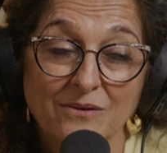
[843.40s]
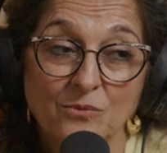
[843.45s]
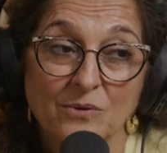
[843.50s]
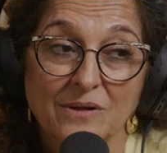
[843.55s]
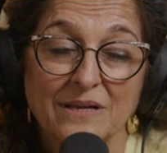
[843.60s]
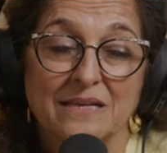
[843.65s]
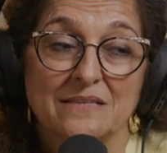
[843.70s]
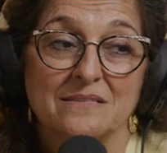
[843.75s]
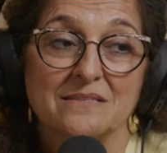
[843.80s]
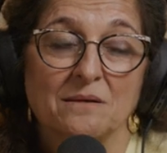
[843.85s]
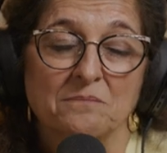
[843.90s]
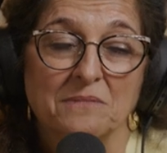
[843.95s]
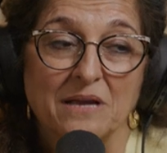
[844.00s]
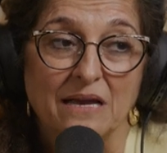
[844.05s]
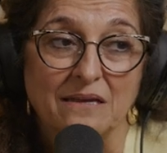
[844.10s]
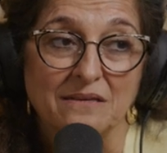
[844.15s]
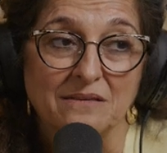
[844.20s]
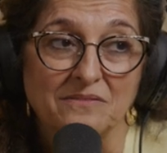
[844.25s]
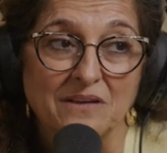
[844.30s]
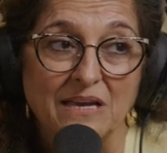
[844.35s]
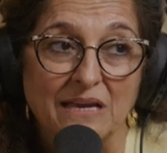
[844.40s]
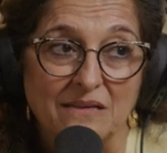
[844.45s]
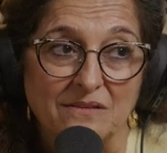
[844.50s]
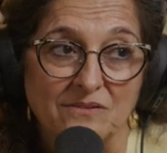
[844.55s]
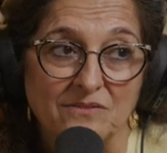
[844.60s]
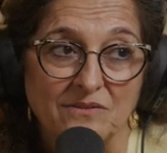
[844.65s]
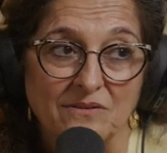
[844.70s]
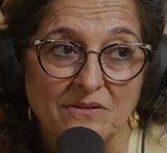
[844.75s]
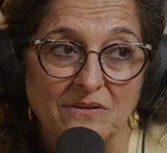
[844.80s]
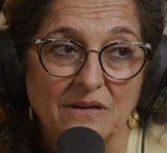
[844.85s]
will get some kind of
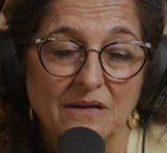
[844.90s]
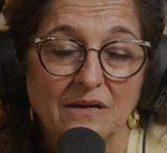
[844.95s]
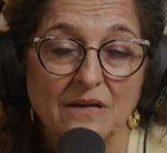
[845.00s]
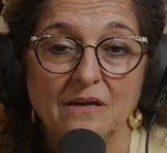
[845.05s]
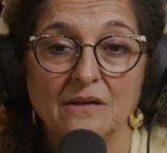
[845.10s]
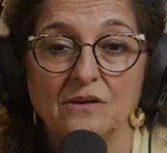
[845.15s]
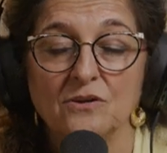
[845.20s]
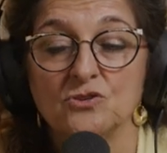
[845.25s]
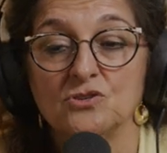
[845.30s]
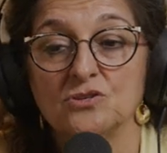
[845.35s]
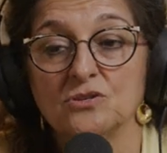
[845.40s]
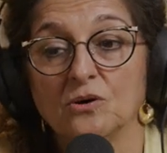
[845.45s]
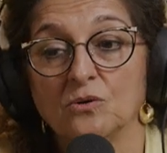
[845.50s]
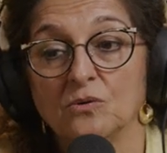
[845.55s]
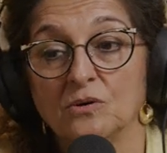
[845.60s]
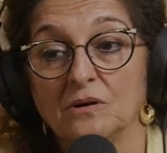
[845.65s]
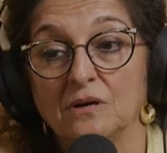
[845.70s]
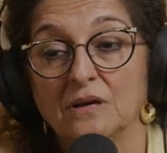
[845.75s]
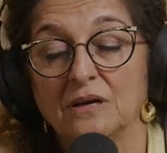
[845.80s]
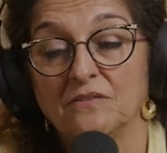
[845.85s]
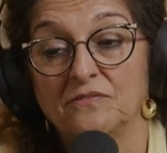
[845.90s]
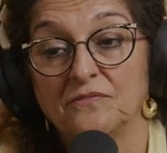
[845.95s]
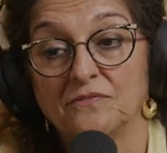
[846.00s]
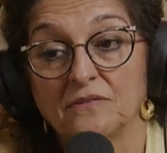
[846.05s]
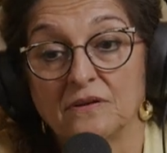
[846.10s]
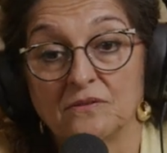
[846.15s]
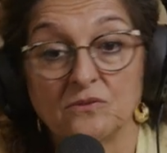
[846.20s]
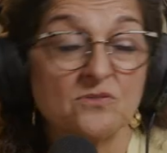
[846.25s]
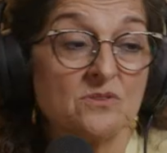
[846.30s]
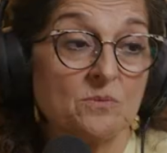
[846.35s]
cancer. So, if,
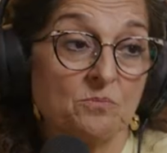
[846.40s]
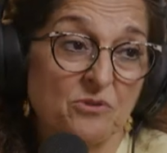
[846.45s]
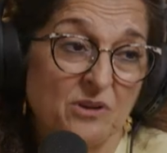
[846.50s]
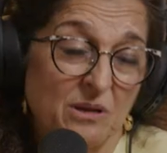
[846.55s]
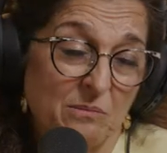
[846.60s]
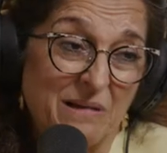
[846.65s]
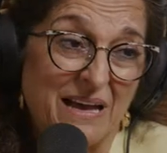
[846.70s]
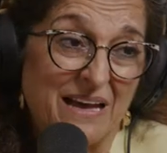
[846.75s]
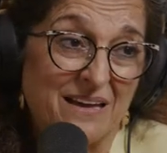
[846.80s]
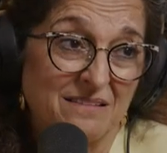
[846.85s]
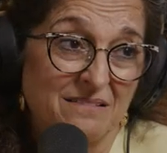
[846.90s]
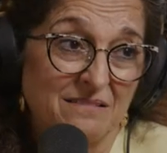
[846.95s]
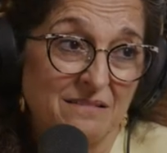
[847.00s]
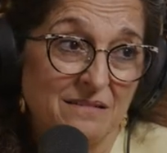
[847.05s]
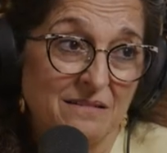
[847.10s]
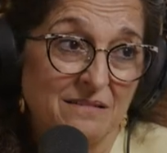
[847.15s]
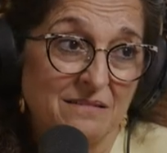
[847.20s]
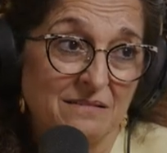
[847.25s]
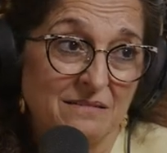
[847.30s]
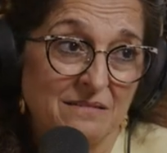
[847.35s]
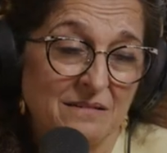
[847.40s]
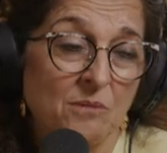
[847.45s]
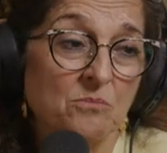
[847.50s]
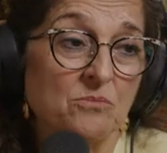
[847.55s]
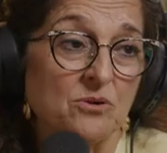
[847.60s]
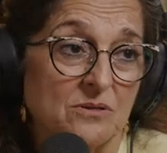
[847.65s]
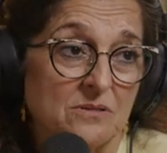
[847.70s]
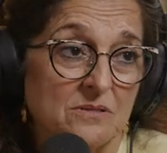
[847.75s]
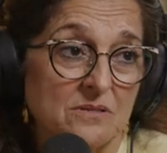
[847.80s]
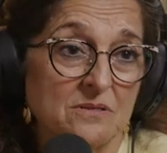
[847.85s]
and those are pretty bad
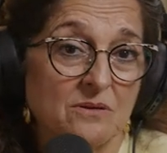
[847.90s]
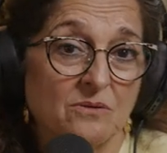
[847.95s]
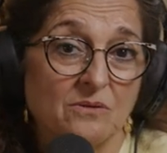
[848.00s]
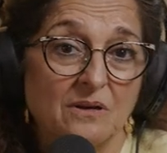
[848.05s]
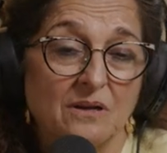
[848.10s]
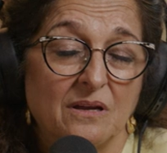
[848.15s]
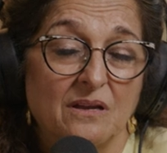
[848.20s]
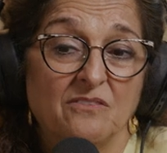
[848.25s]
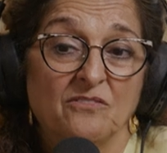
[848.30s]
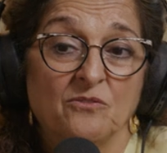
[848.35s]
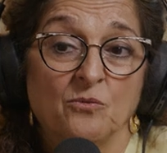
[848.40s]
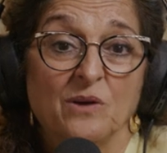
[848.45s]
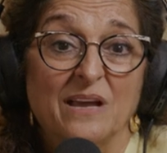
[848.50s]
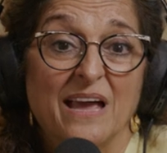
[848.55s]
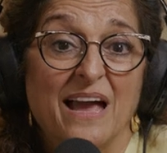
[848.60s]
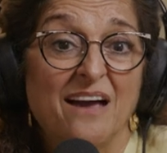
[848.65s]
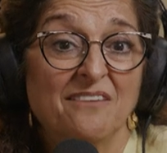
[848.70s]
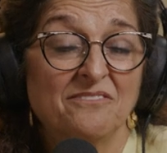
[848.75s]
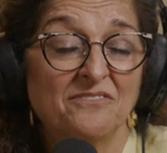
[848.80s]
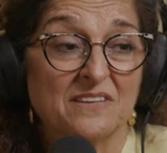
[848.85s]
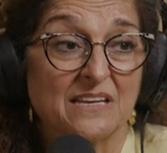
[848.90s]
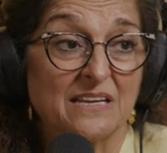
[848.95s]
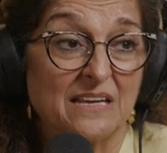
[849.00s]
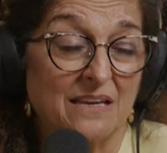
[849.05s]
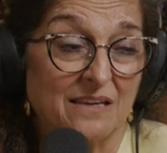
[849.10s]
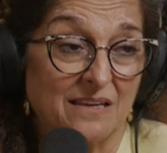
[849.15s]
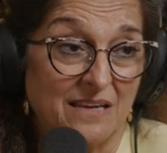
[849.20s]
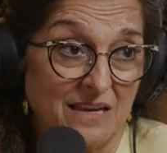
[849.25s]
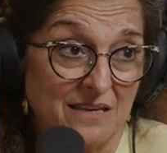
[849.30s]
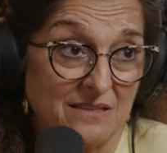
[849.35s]
numbers. So, yes. if we have to
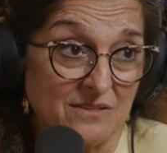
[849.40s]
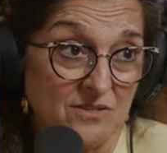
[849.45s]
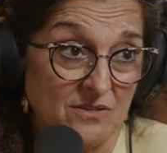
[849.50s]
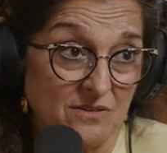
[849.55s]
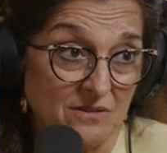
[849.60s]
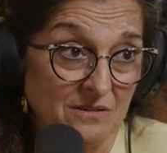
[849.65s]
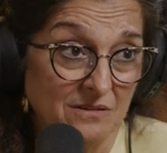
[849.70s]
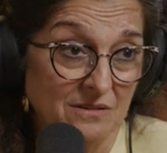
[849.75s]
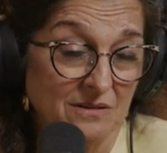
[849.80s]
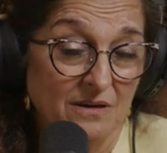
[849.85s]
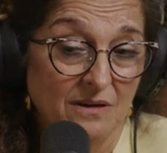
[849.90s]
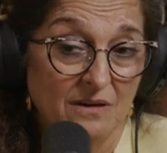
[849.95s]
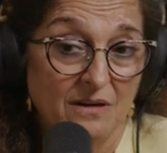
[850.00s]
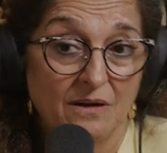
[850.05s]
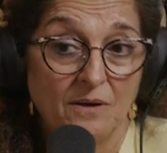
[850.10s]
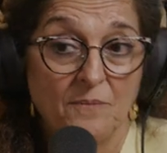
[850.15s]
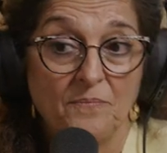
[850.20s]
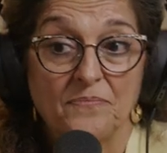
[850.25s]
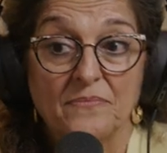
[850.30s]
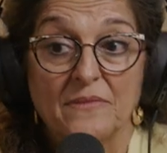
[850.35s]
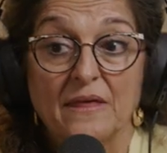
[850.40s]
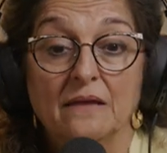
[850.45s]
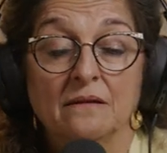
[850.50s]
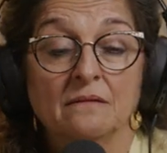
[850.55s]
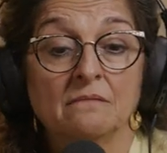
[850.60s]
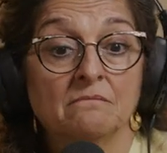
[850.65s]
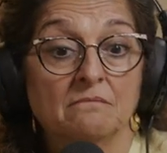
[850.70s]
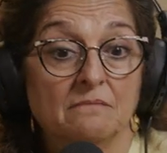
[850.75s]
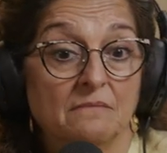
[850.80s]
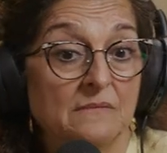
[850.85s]
get cancer, then
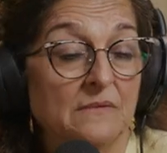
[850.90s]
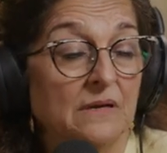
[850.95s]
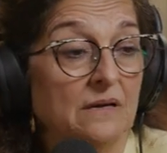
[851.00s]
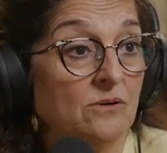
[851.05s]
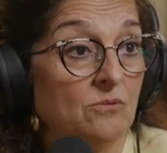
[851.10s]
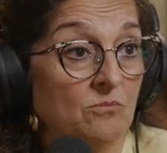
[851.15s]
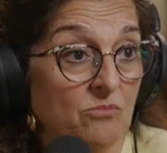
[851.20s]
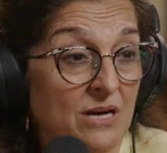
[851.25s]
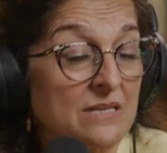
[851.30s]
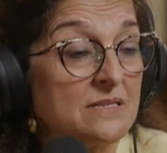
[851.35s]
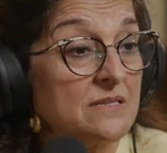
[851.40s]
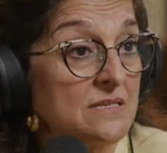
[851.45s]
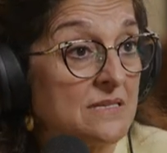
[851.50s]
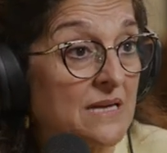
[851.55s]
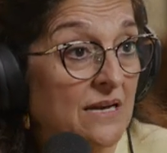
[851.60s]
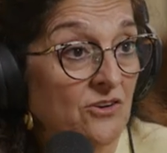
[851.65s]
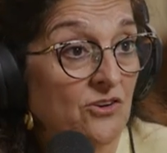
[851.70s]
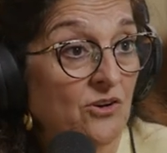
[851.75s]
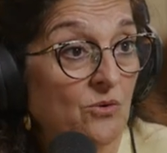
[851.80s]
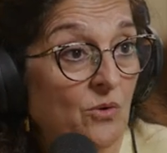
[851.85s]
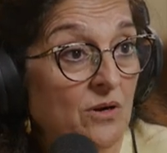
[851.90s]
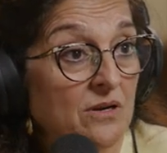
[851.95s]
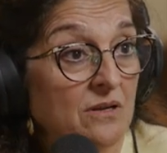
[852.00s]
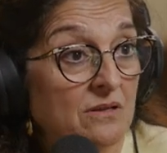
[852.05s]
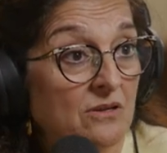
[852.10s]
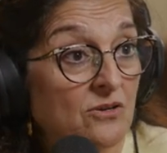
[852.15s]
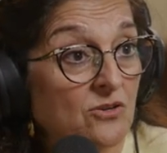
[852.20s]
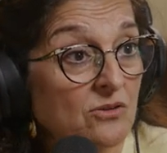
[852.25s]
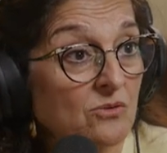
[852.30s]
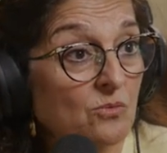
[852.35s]
you know breast is actually one
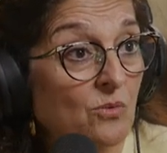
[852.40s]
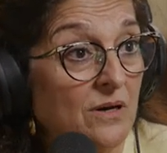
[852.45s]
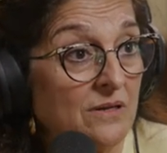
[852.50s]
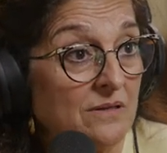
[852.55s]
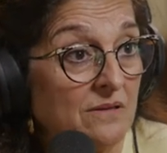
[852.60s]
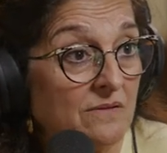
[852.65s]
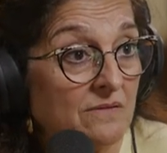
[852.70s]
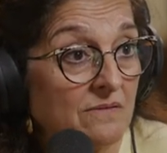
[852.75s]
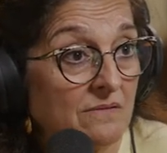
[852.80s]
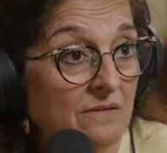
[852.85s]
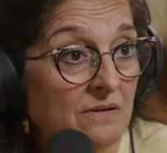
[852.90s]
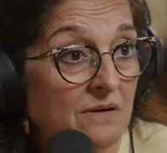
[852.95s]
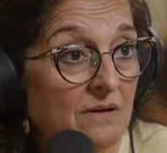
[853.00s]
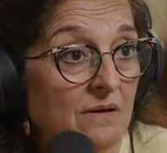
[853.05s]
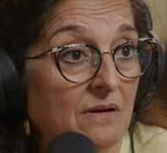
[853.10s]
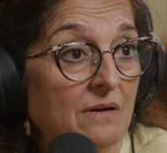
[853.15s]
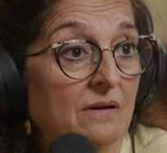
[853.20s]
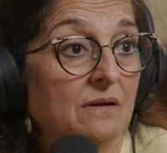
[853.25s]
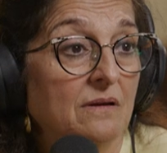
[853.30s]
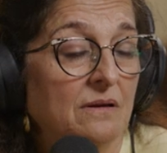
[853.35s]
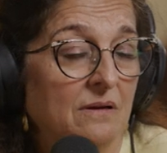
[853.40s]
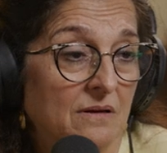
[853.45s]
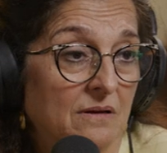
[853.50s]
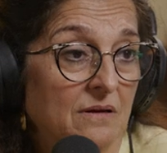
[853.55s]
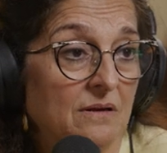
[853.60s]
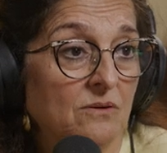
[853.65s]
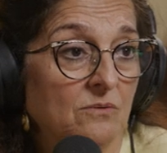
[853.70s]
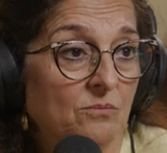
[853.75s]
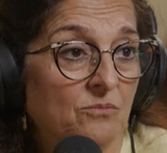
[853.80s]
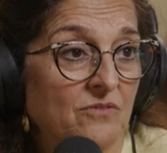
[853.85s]
of the good ones. Mm-hmm. You
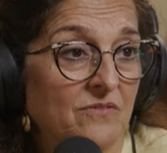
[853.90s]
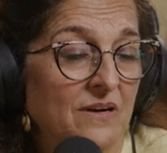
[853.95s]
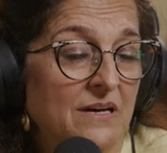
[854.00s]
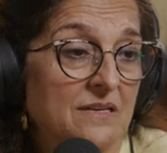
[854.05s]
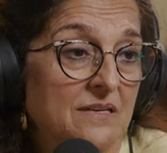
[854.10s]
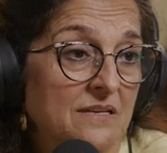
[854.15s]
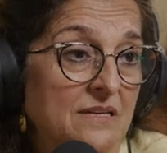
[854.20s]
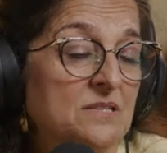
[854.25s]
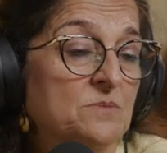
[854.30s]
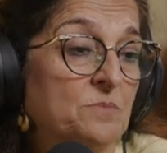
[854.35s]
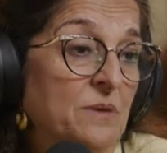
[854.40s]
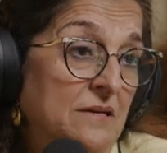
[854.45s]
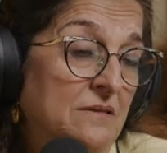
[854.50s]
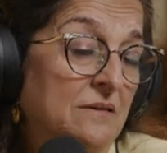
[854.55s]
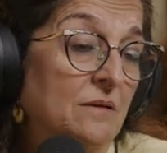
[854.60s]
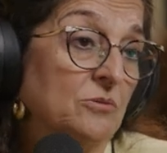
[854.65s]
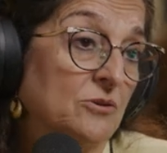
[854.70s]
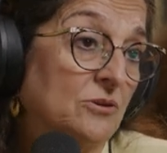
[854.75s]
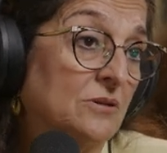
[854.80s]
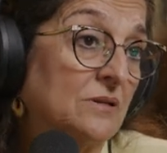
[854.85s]
know, provided it's picked up